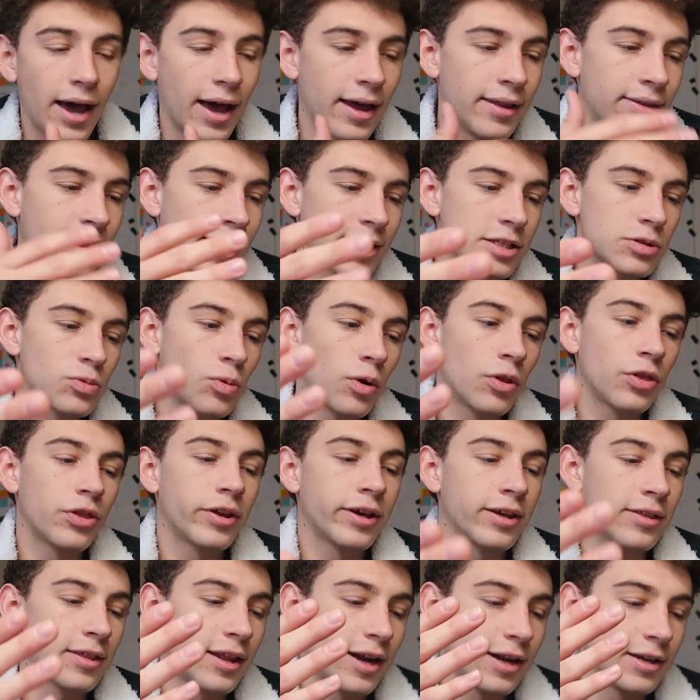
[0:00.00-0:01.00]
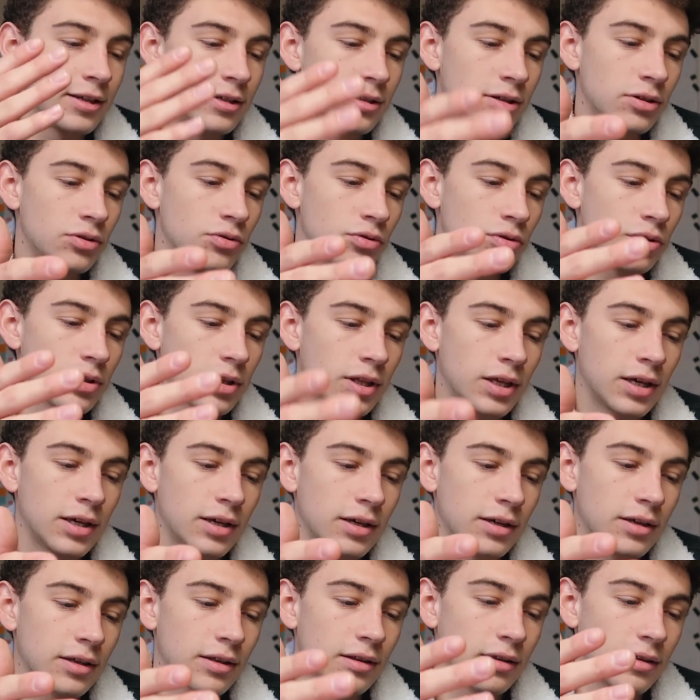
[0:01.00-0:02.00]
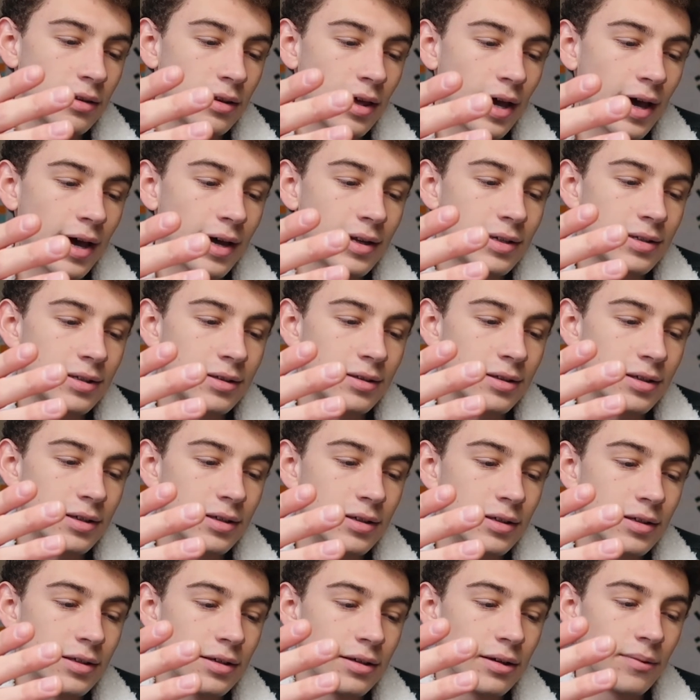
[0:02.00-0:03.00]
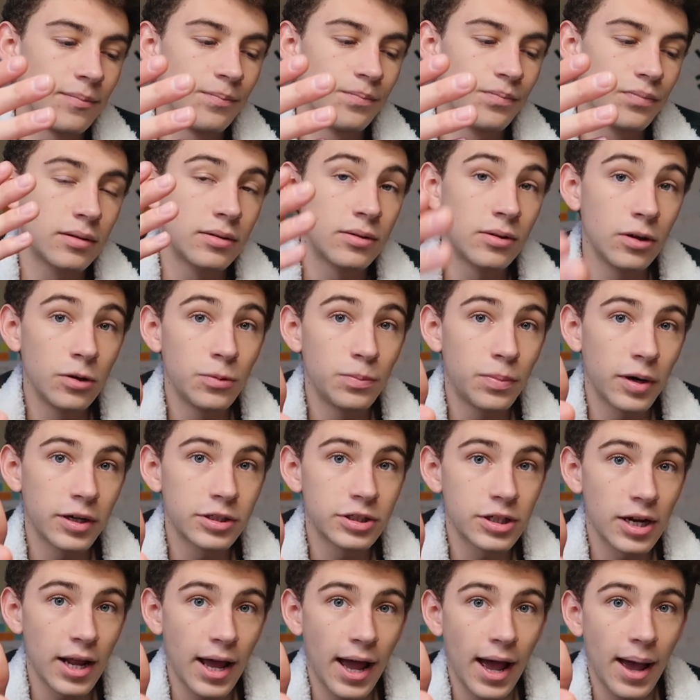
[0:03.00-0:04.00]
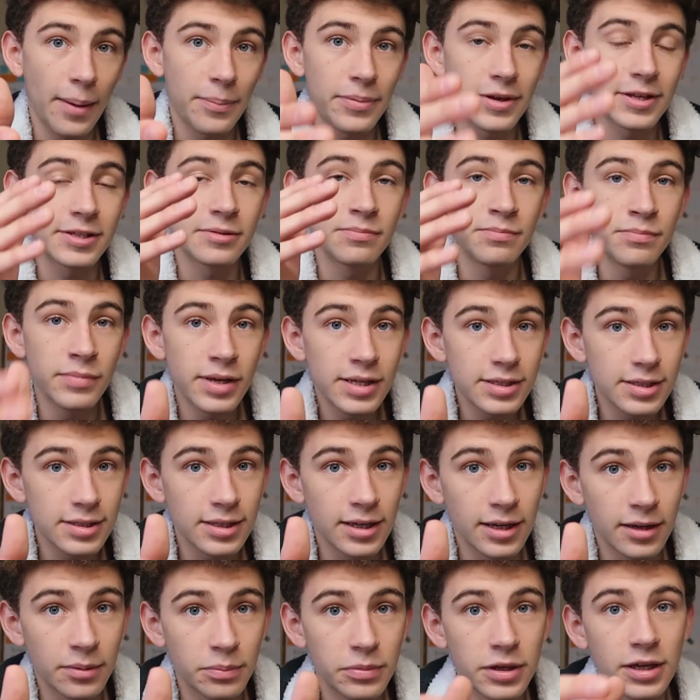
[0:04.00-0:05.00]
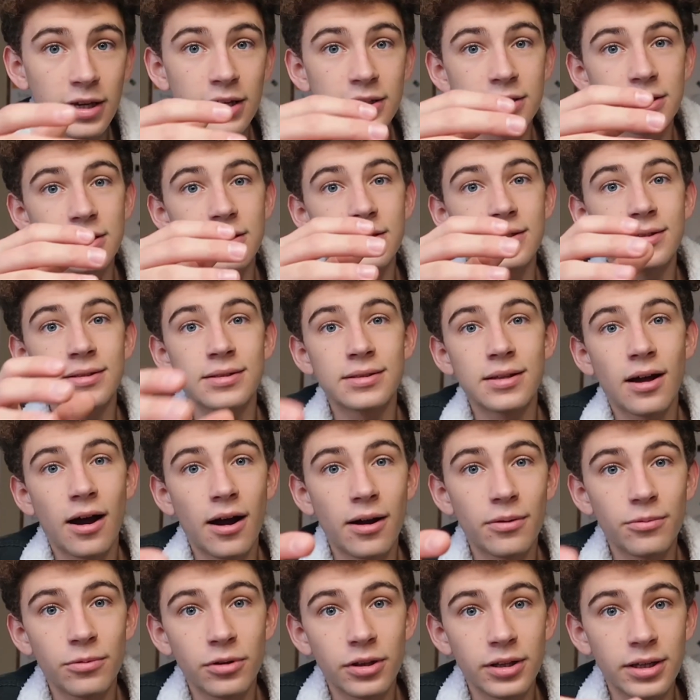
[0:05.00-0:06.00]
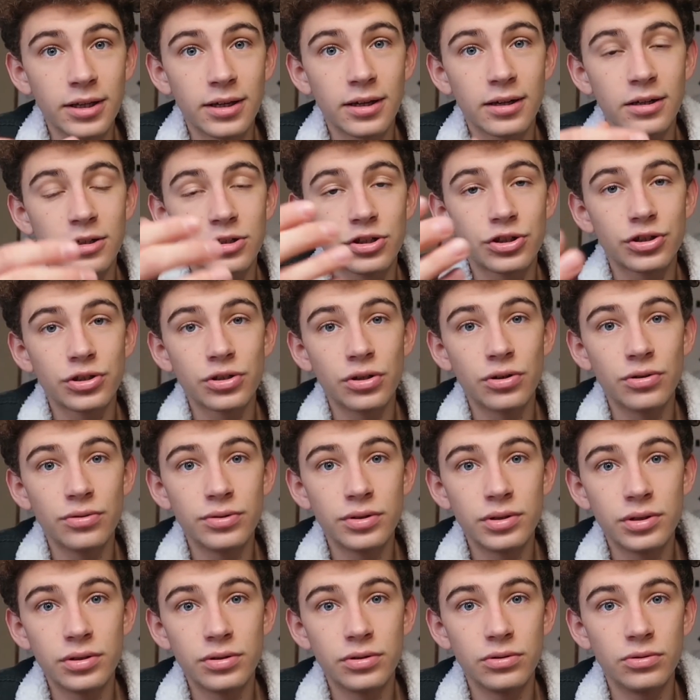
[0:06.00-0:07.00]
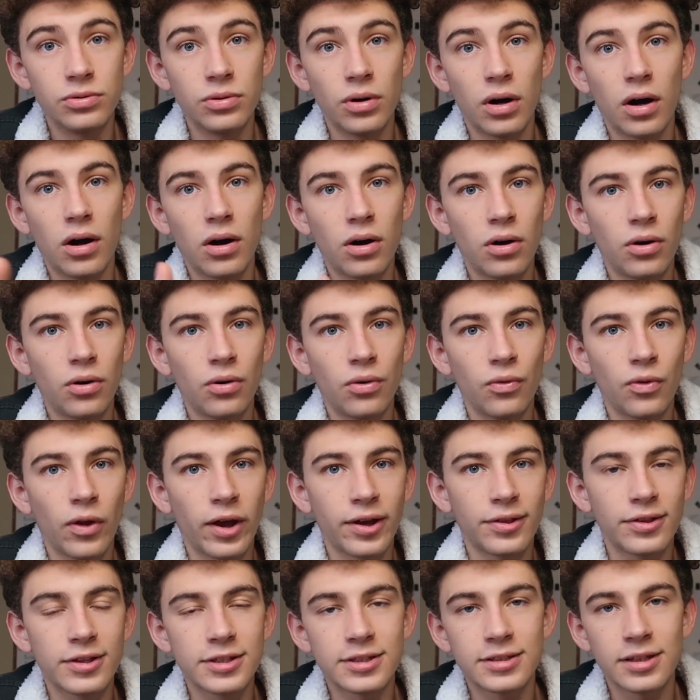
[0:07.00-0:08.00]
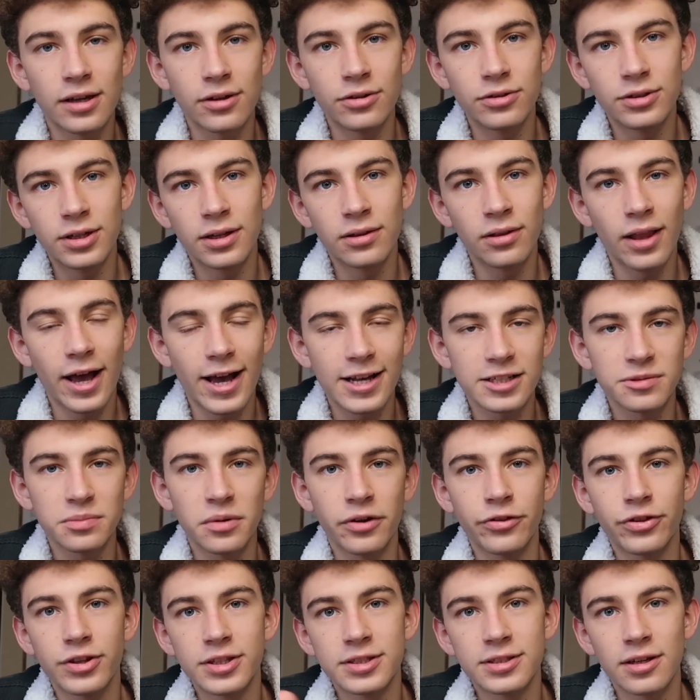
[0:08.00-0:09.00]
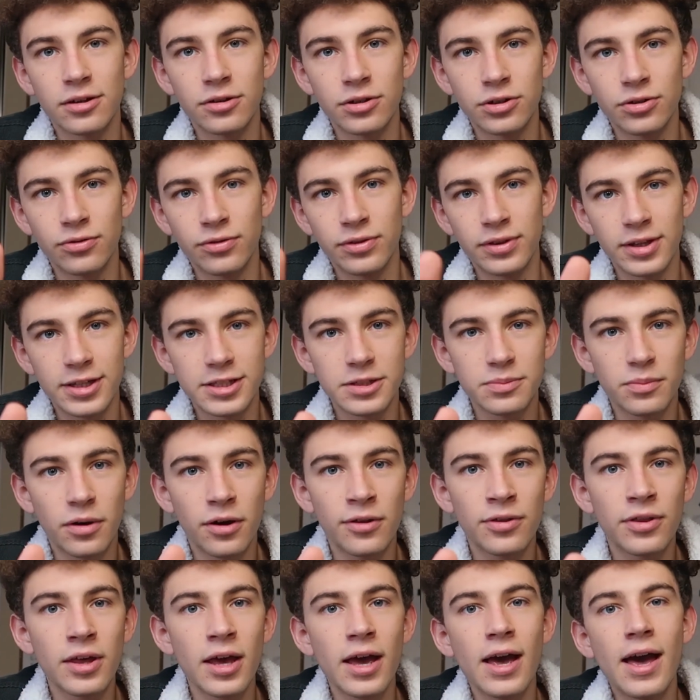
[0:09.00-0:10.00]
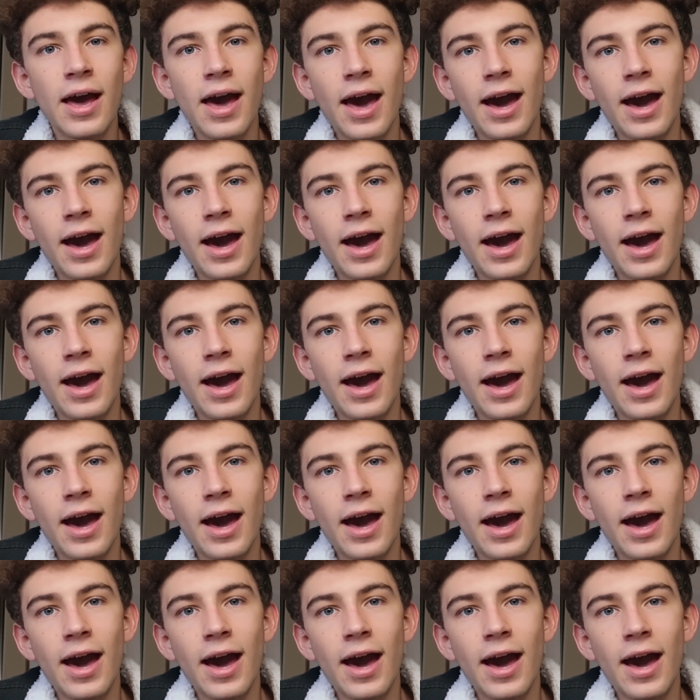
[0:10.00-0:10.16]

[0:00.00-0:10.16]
And that's one thing that I do think that the Good Budget app is missing, because it's not really gonna show you, oh, like this is how you did last month, this is how you're doing this month.